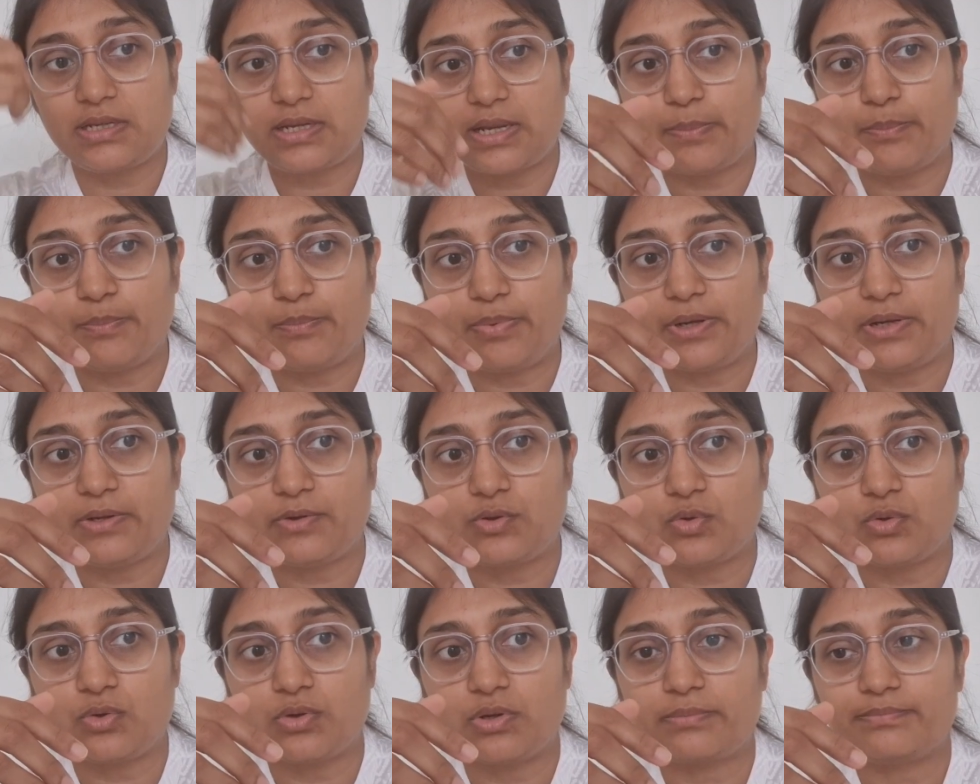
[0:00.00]
the temple
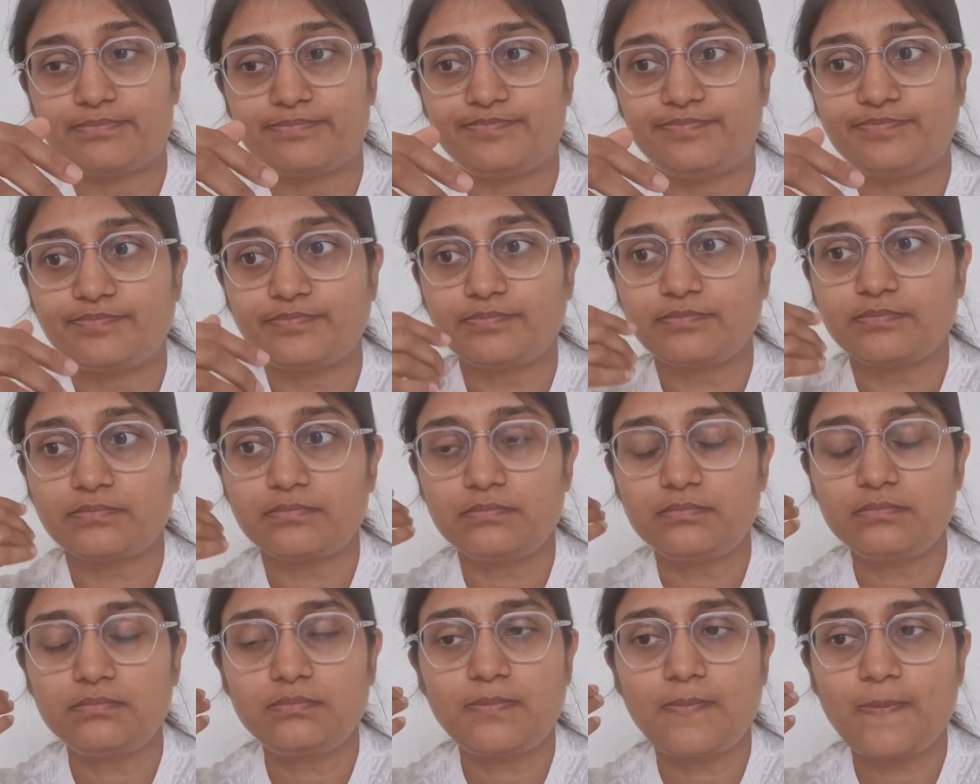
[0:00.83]
door,
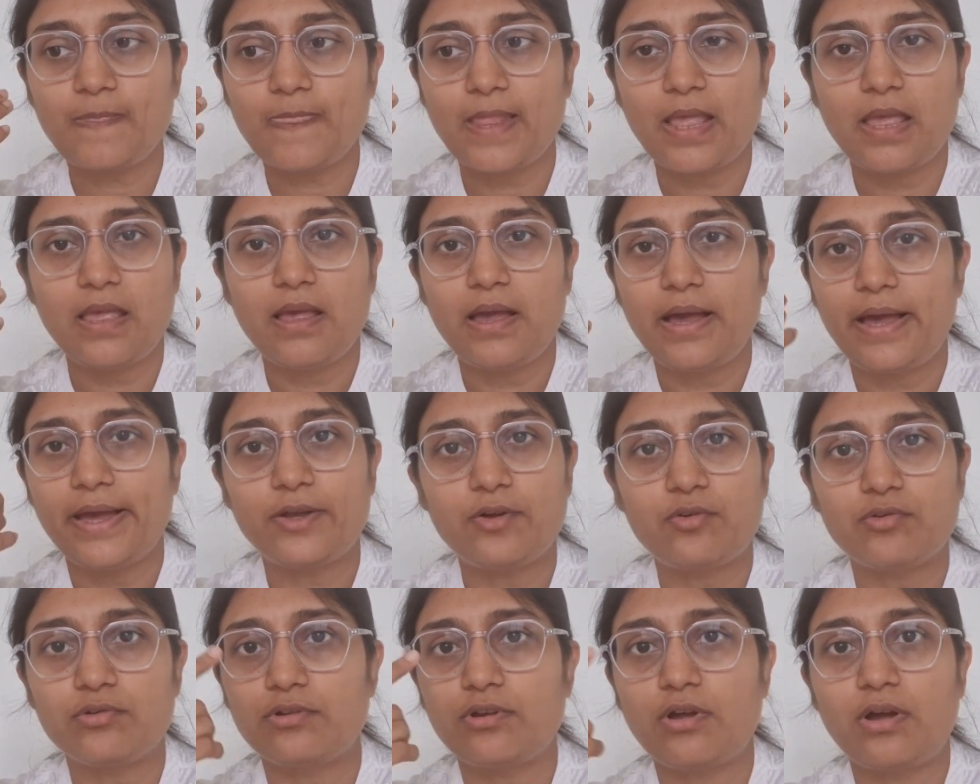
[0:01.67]

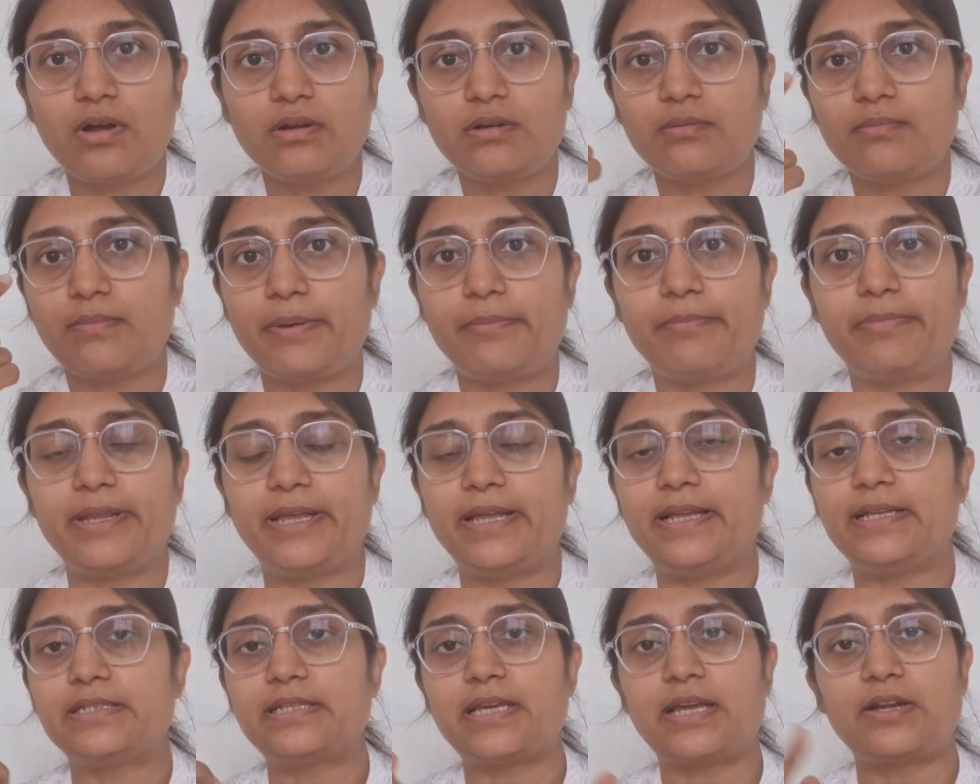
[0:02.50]
I could not, my
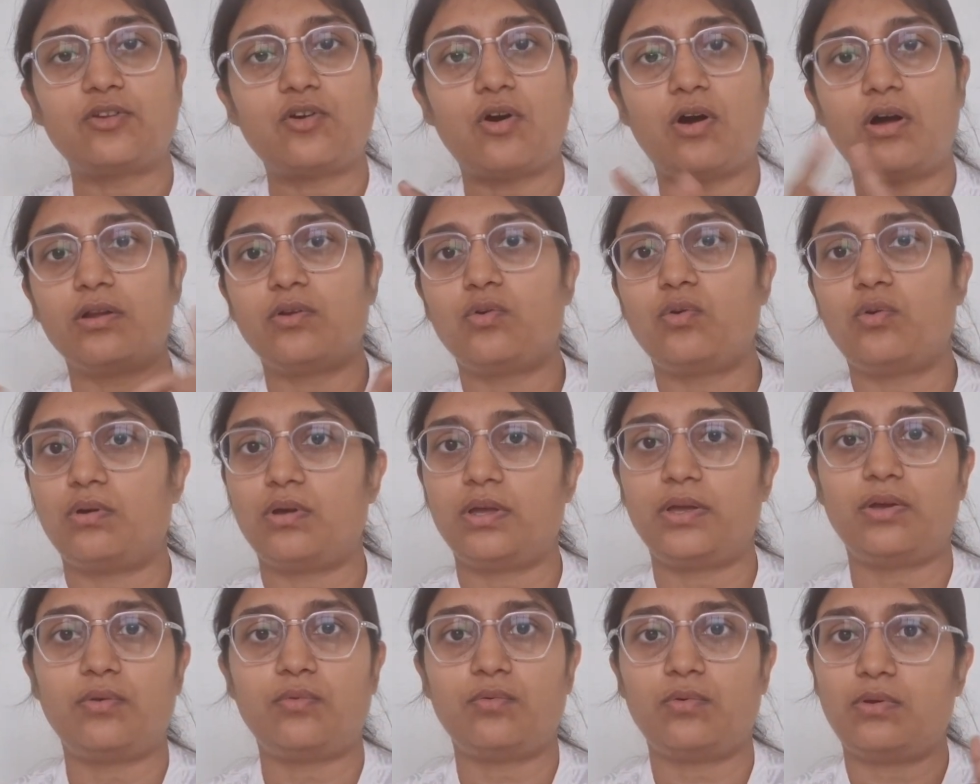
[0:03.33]
brains had gone
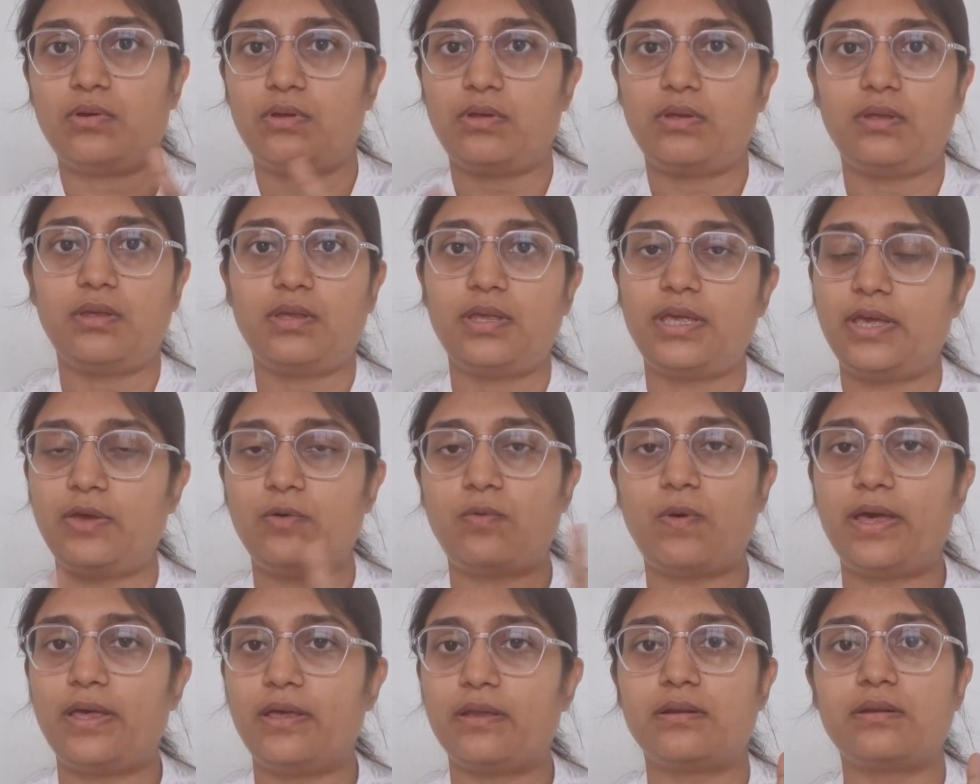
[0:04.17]

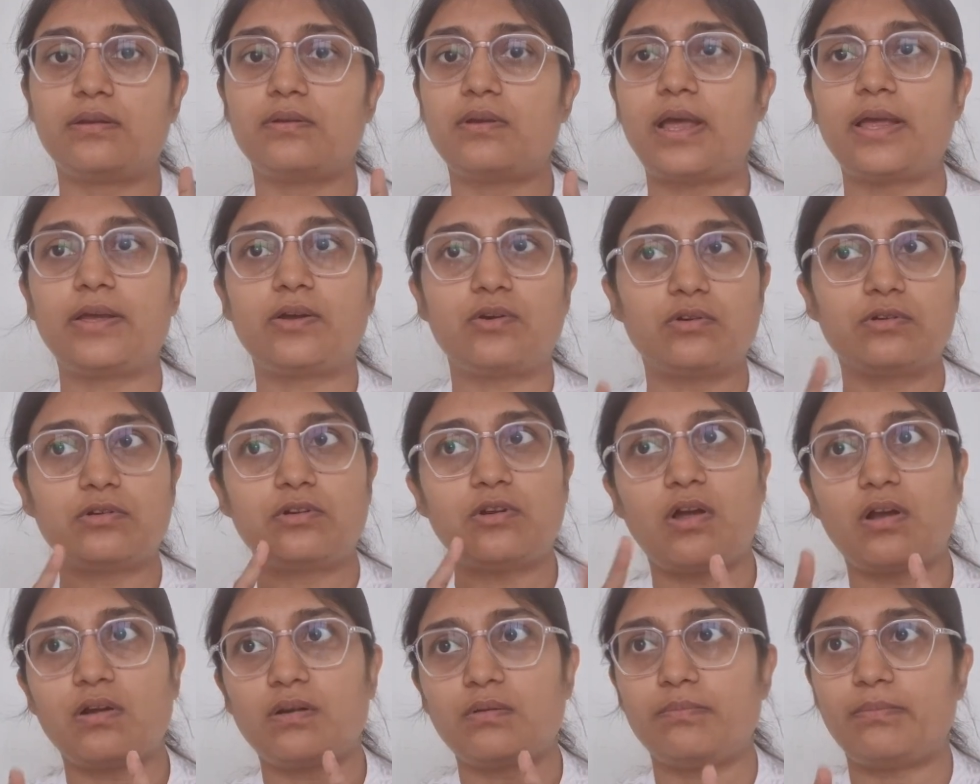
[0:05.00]
haywire. I could
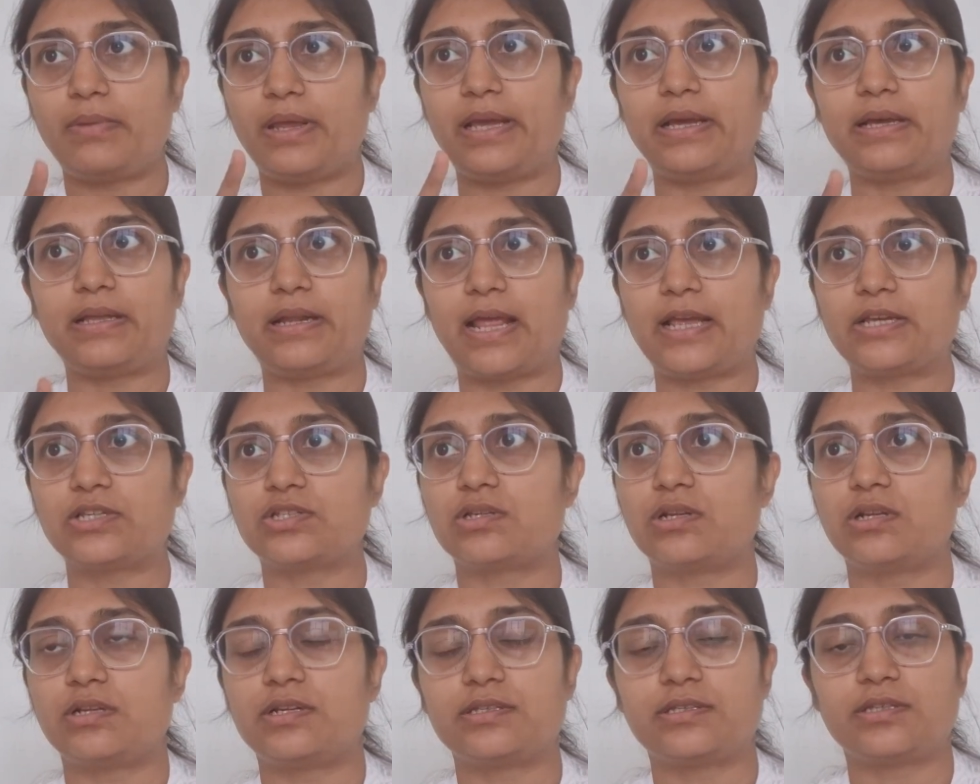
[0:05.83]
not make
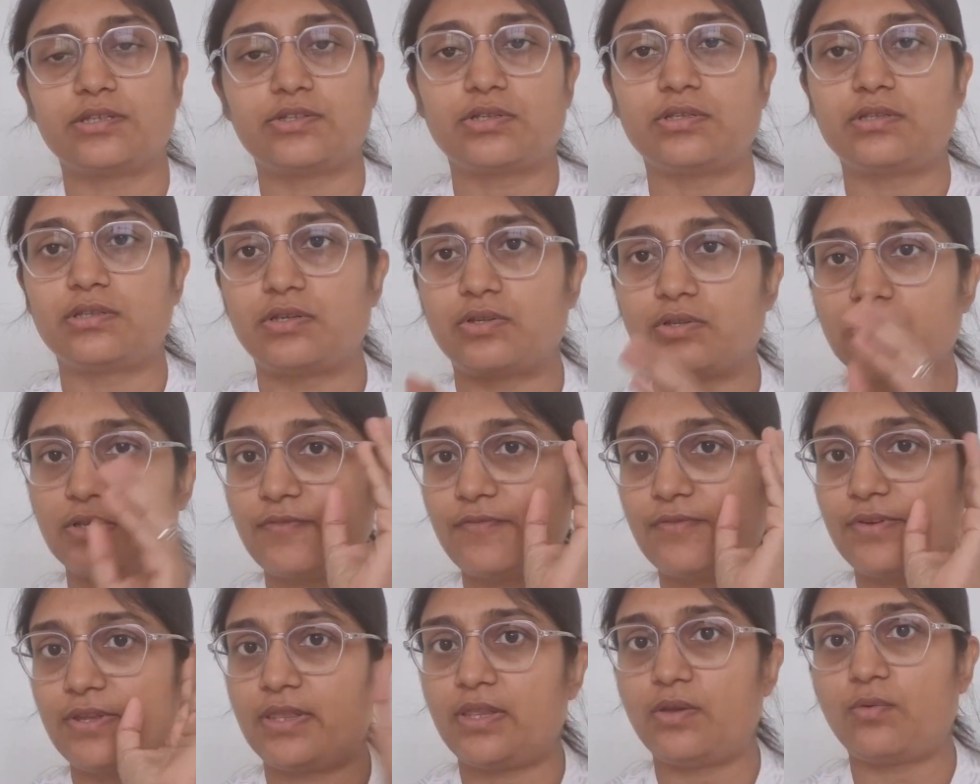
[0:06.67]
rational decisions.
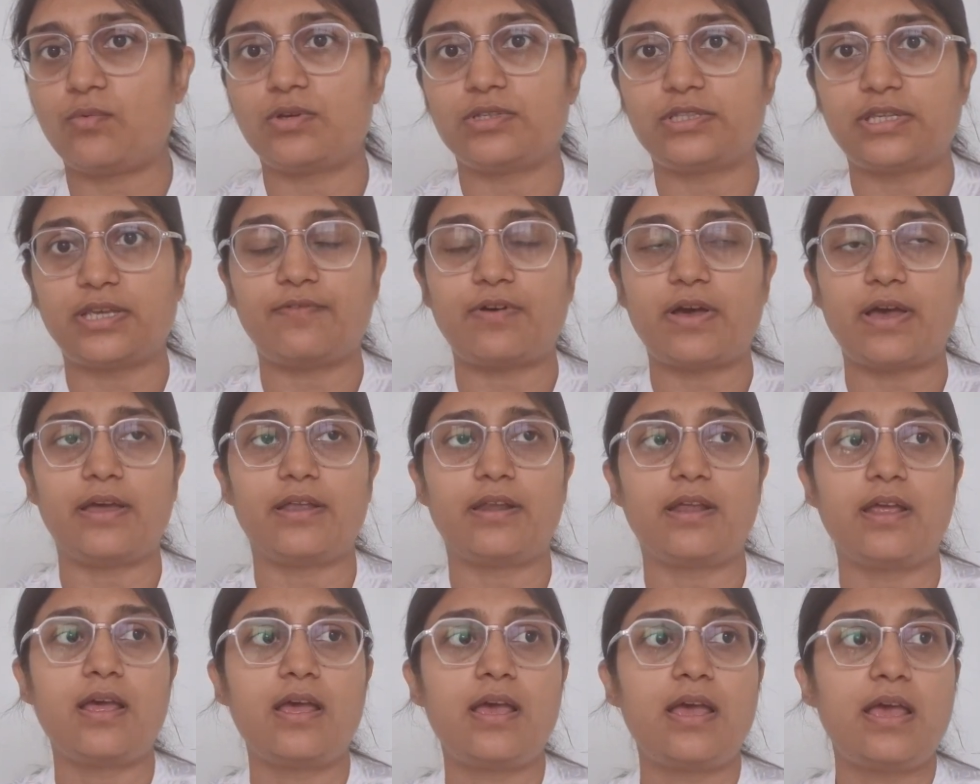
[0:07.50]
Everything was
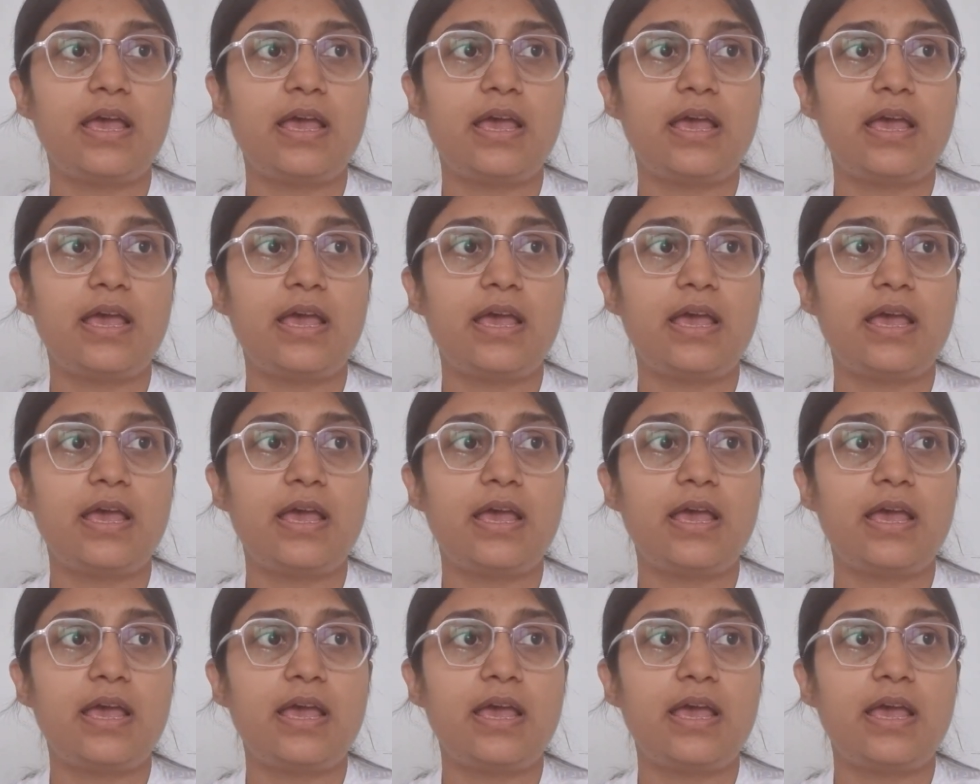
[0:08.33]
haywire.